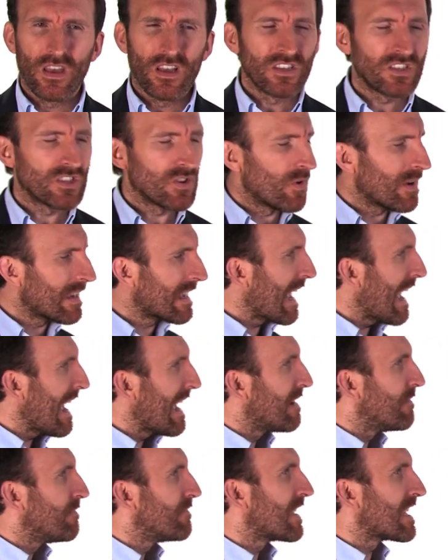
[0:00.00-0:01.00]
So
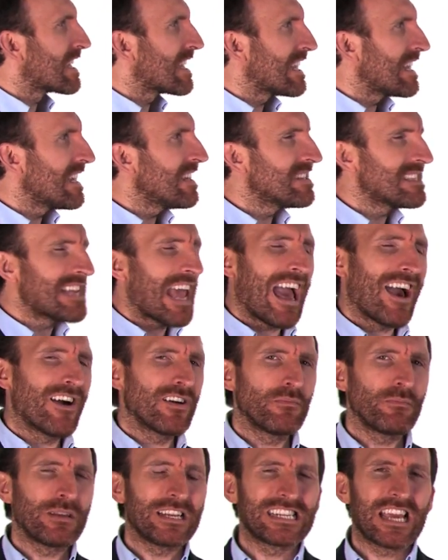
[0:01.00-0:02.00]
again, the keys to how
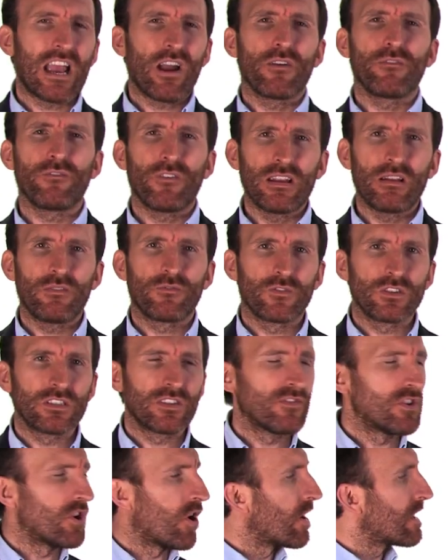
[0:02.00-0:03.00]
to be terrified in front
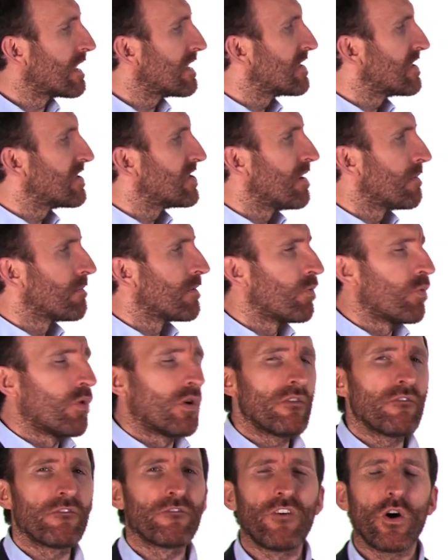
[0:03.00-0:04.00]
of an audience is, number
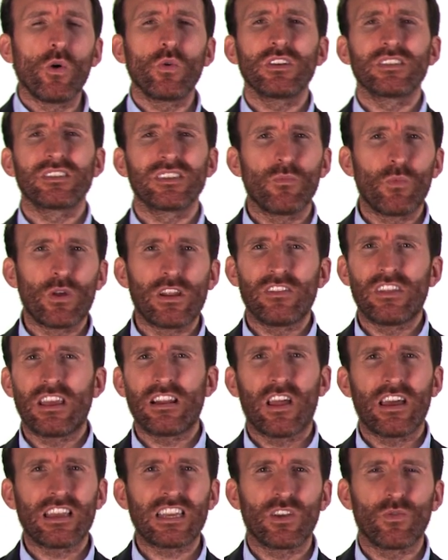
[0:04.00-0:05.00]
1, focus on whether they
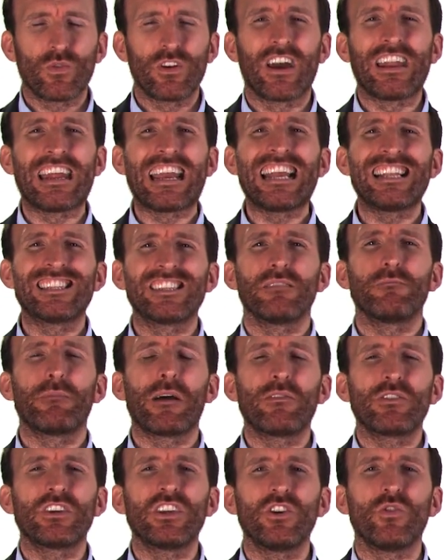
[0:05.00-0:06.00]
like you or not. It's
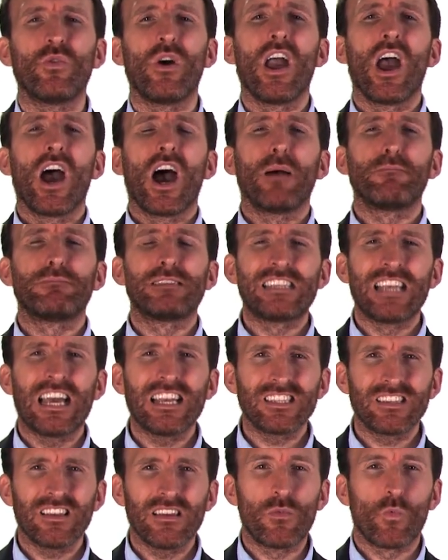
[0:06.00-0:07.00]
about you.
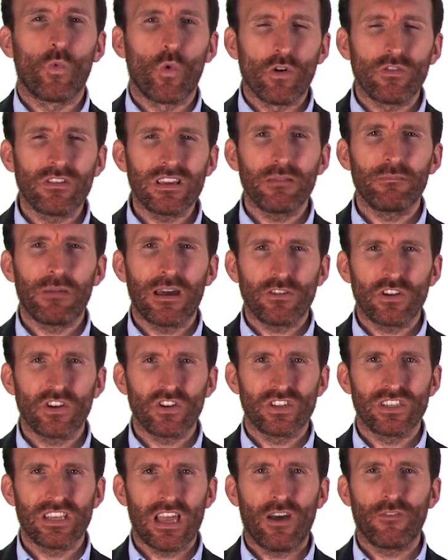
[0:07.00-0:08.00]
Obsess and worry about
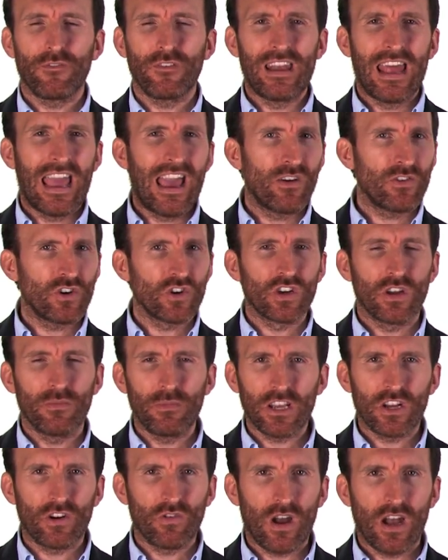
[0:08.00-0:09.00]
yourself and how you're
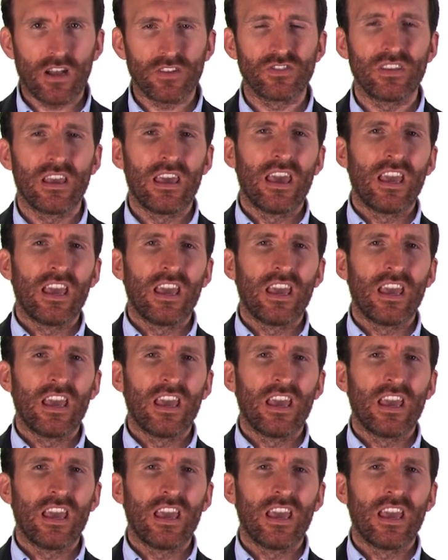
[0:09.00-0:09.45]
coming across.